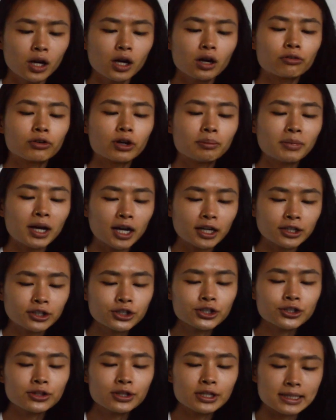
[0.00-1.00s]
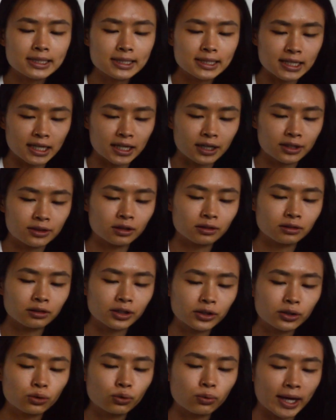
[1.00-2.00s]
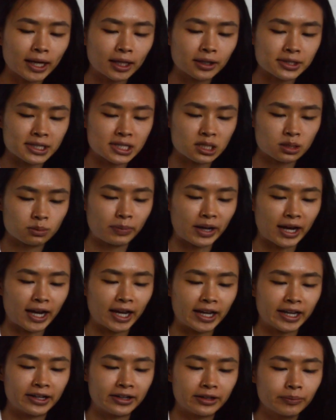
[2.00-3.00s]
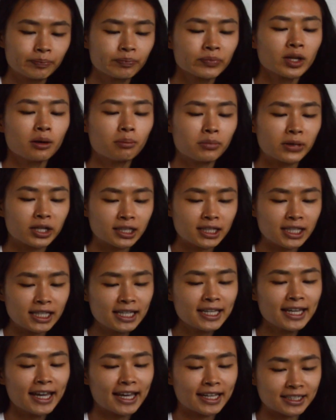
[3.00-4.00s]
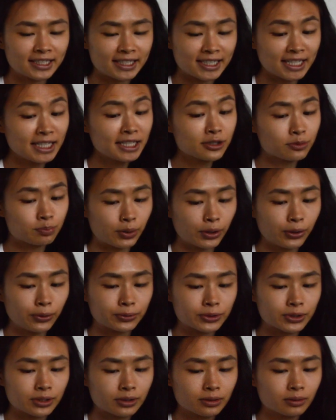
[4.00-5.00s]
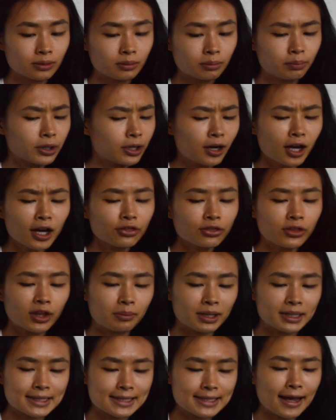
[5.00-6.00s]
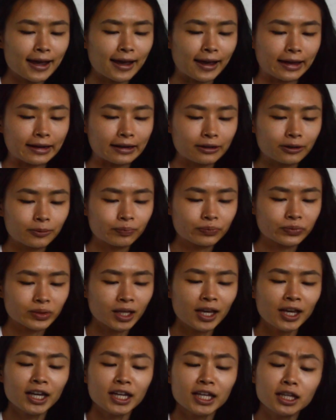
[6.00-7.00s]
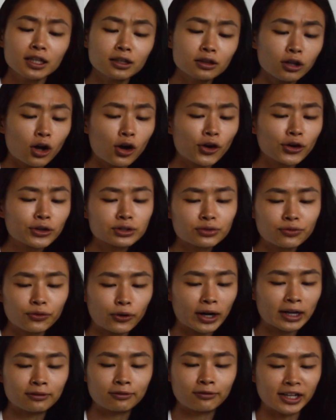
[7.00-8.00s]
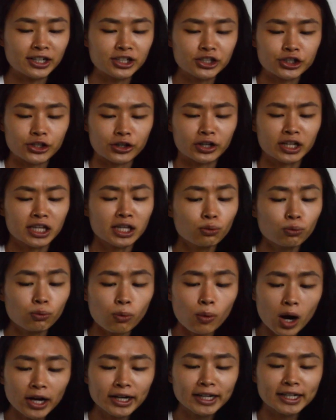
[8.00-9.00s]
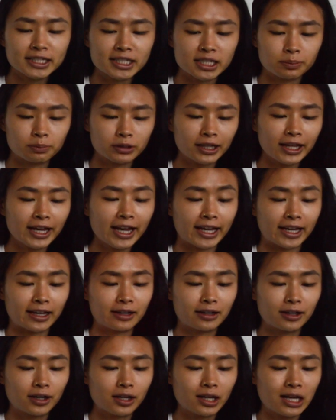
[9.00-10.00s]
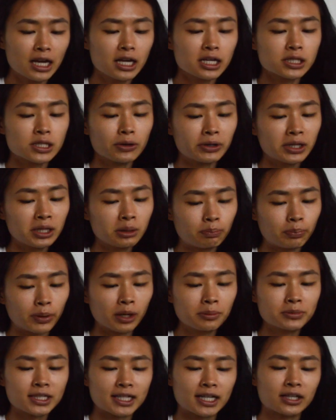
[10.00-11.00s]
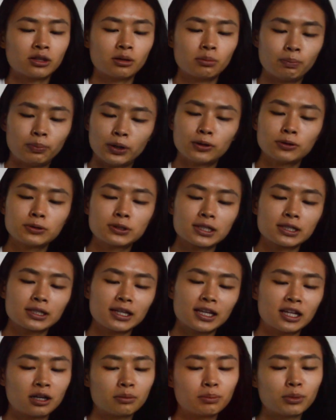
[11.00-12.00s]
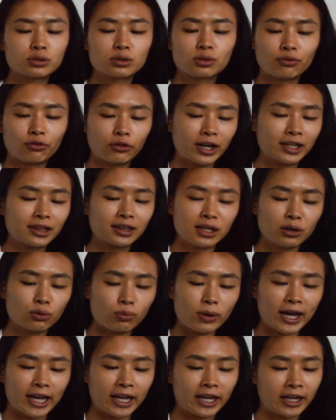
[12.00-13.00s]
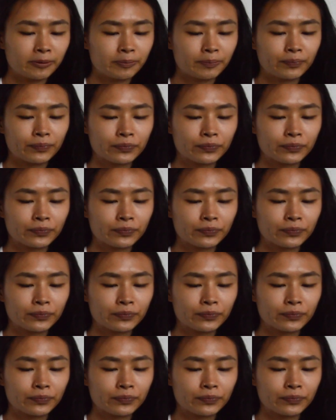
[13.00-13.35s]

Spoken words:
From under the sea the little whale spied Magee and Dee's boat, but not them inside. He longed for adventure, he wanted to play, so he bumped at the boat in a most friendly way.